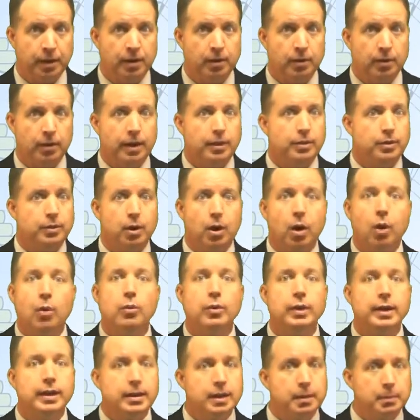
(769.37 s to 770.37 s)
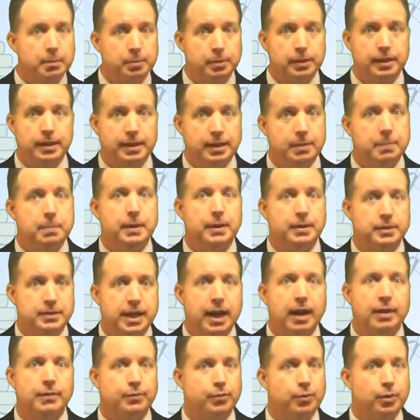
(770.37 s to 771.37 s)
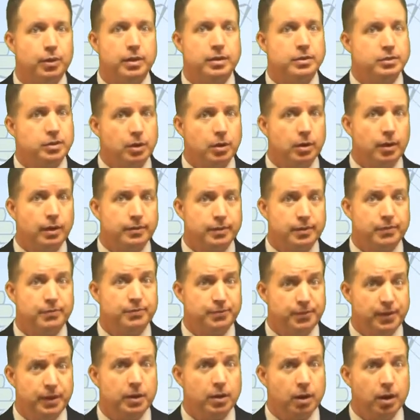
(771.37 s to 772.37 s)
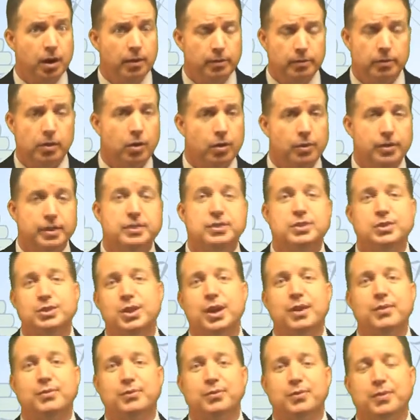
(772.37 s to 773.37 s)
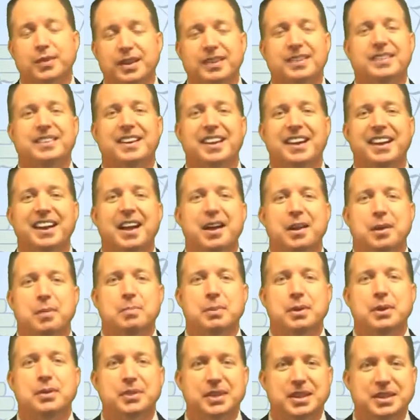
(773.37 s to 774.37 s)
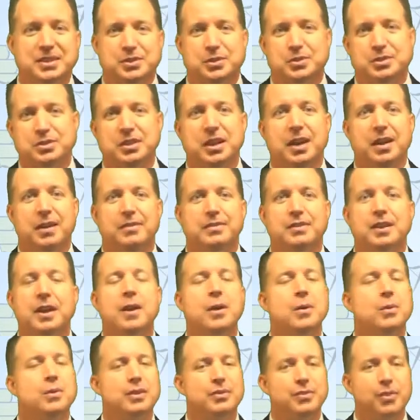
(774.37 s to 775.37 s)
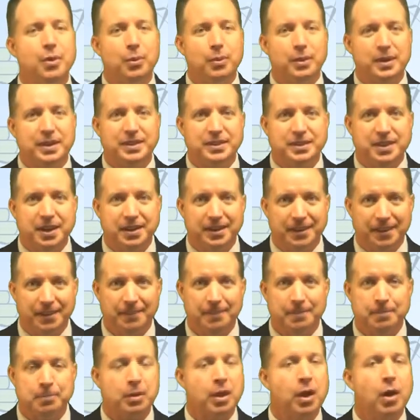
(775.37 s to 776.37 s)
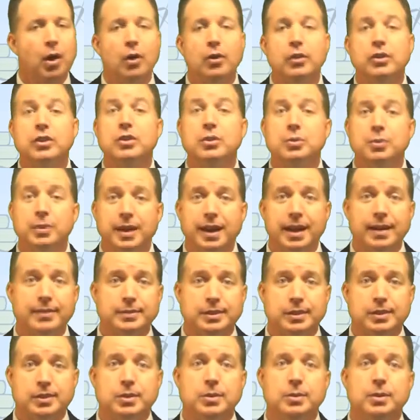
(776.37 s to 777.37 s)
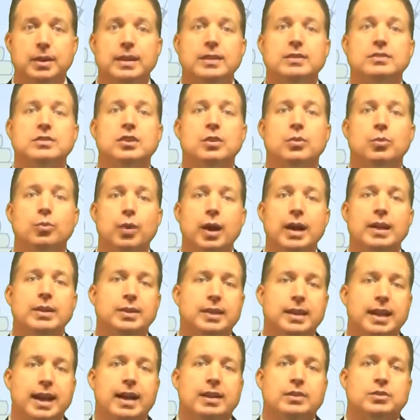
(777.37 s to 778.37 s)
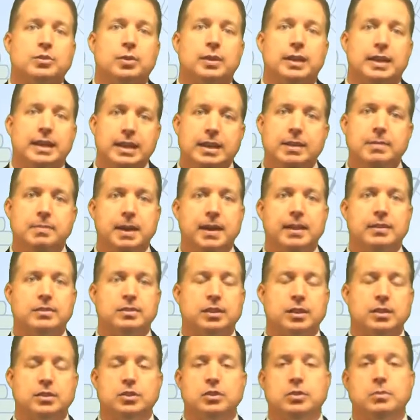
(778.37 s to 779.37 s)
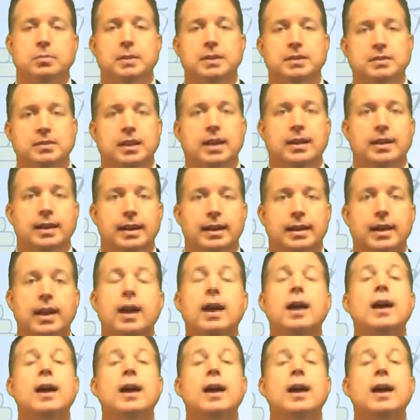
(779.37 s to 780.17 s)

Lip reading: Right? They're already completely built out for you, so you don't have to figure out all this stuff and how to build these yourself. We've already done it. All you would have to do is to write the actual emails that you'd be sending.